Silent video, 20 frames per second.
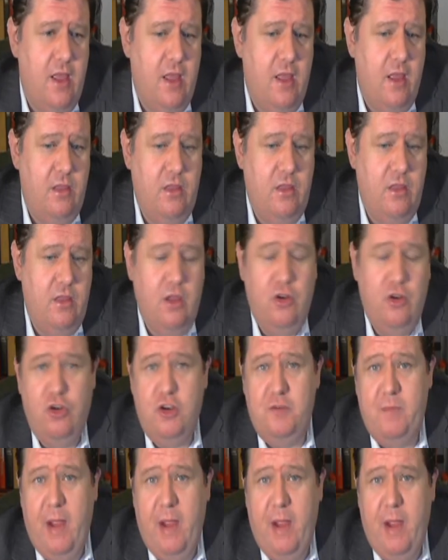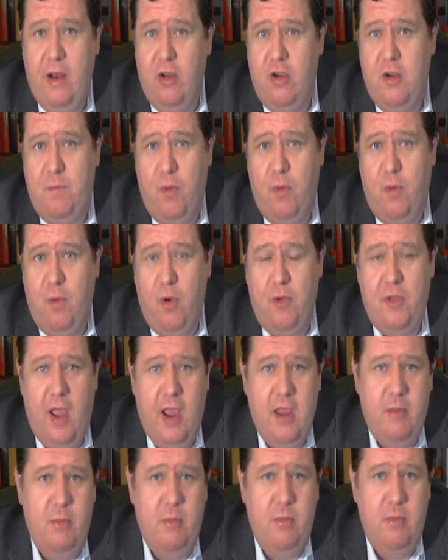The judge might look at both
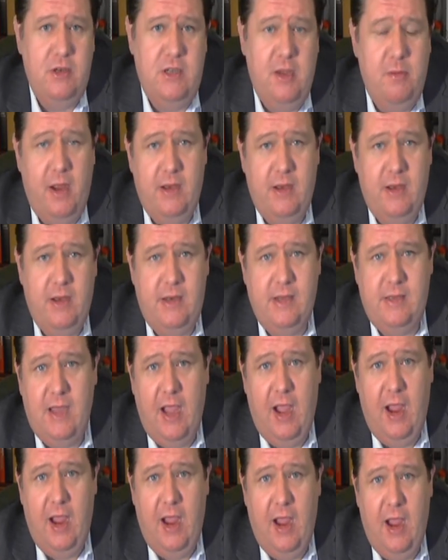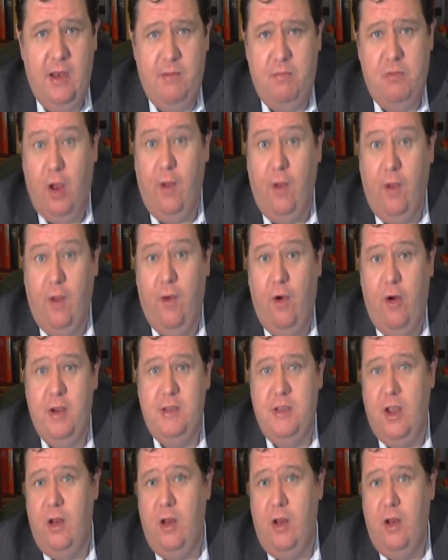arguments. He might decide the law is the
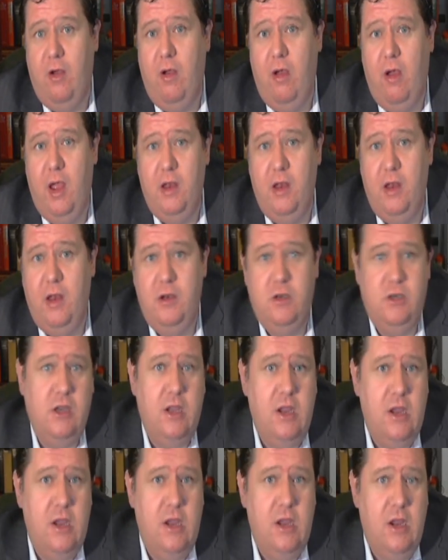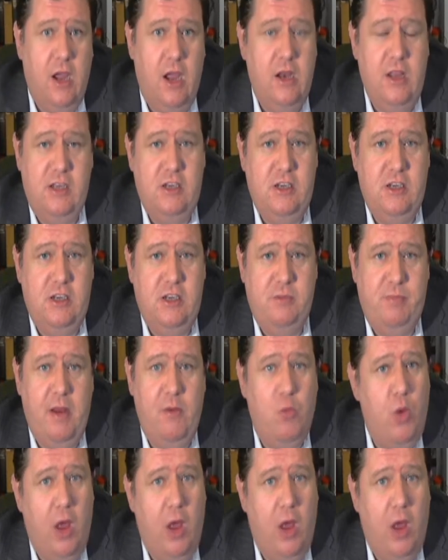law, and this has been
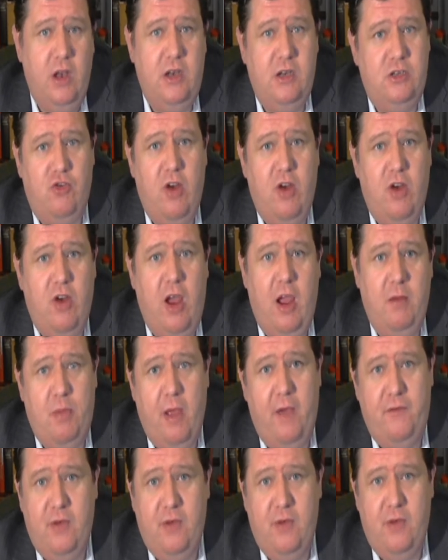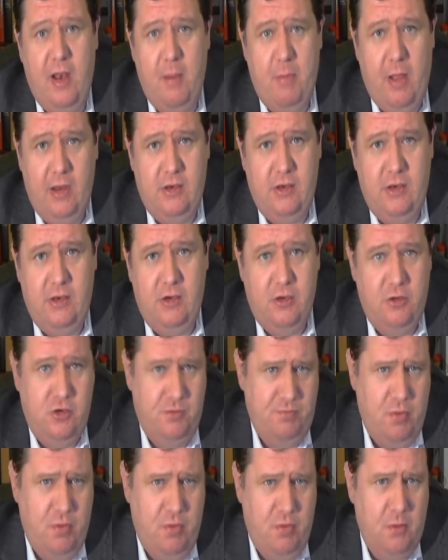well described perfectly by Judge
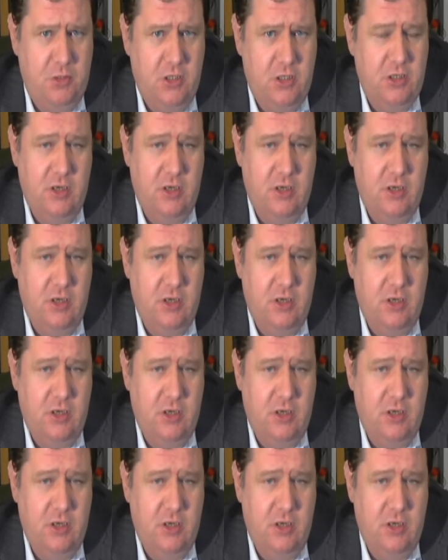Bumptious,